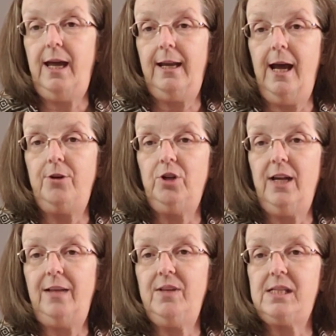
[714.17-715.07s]
an
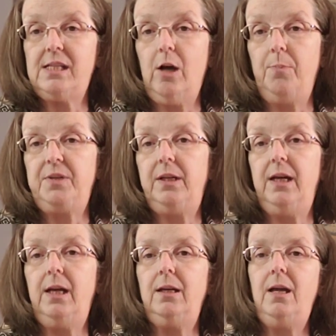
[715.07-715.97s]
underline that's sculpted
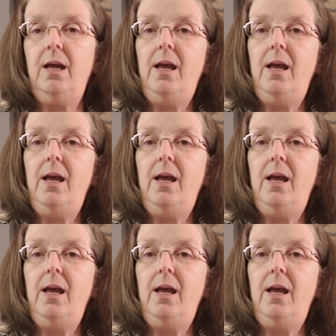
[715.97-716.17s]
in,